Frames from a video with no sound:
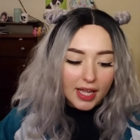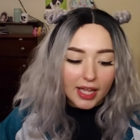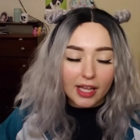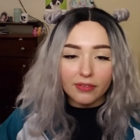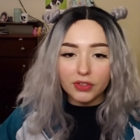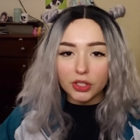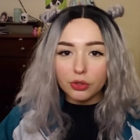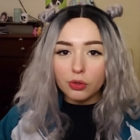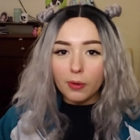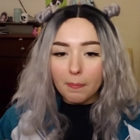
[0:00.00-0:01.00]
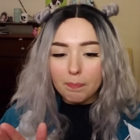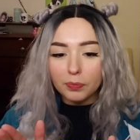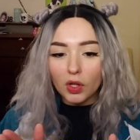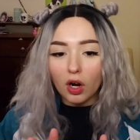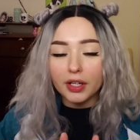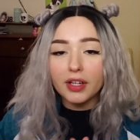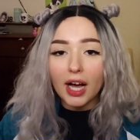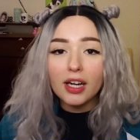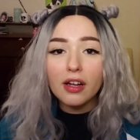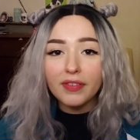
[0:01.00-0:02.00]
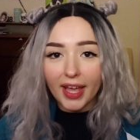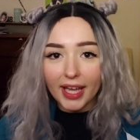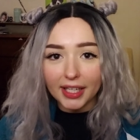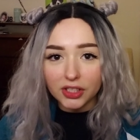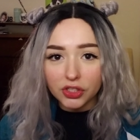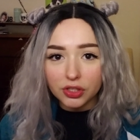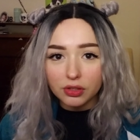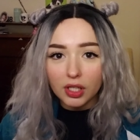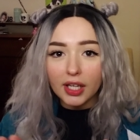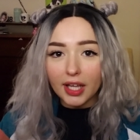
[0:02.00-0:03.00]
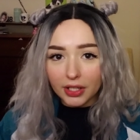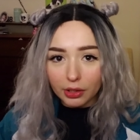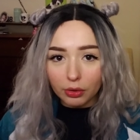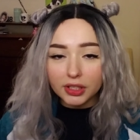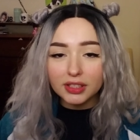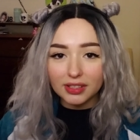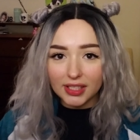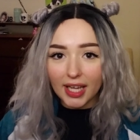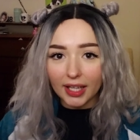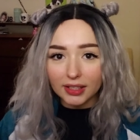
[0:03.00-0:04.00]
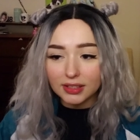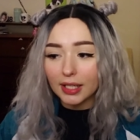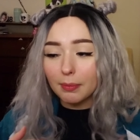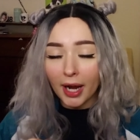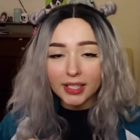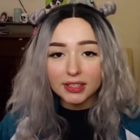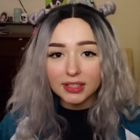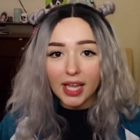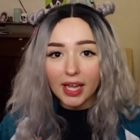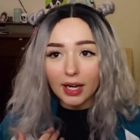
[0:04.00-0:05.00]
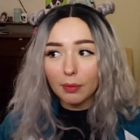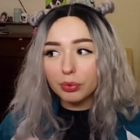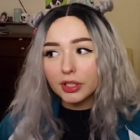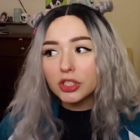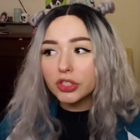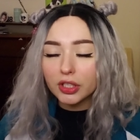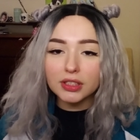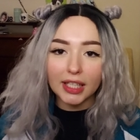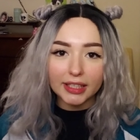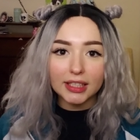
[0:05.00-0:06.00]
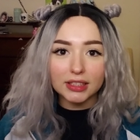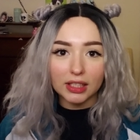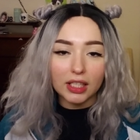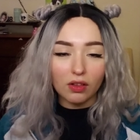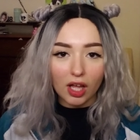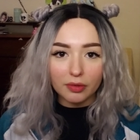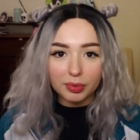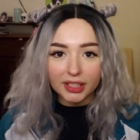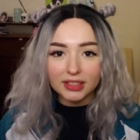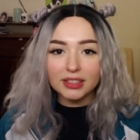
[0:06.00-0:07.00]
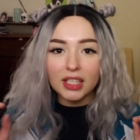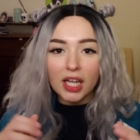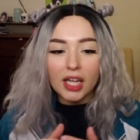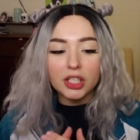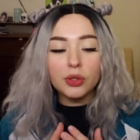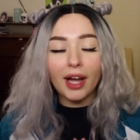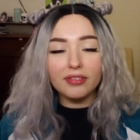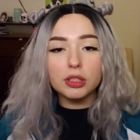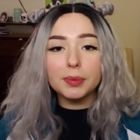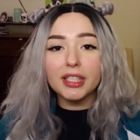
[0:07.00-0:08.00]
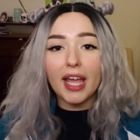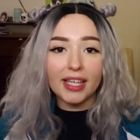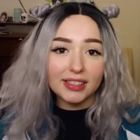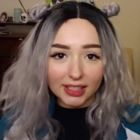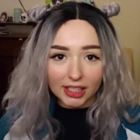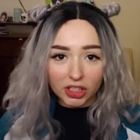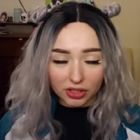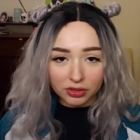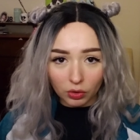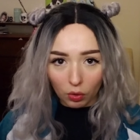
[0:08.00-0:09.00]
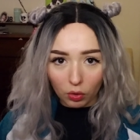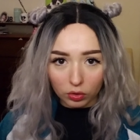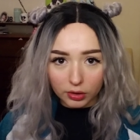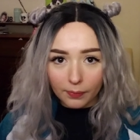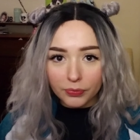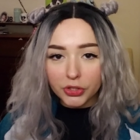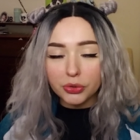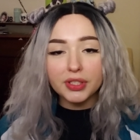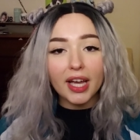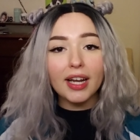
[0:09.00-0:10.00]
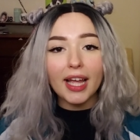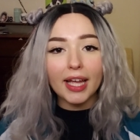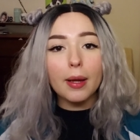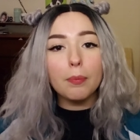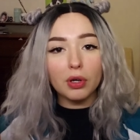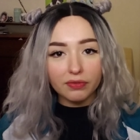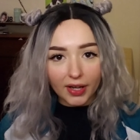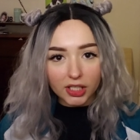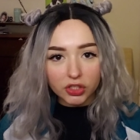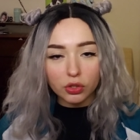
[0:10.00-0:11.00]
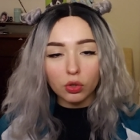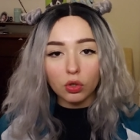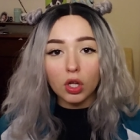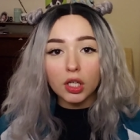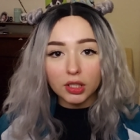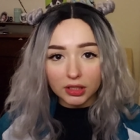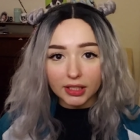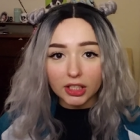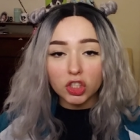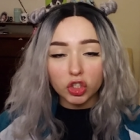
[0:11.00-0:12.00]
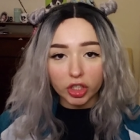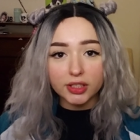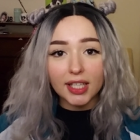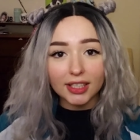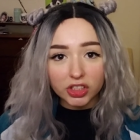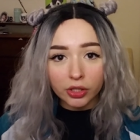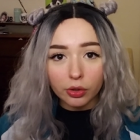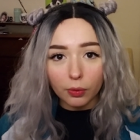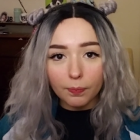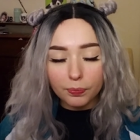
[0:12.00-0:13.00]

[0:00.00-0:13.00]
if you are not of age in your state, in my state, I'm pretty sure it's like this in a lot of places, you have to be 18 years old to get a professional, clean, good tattoo.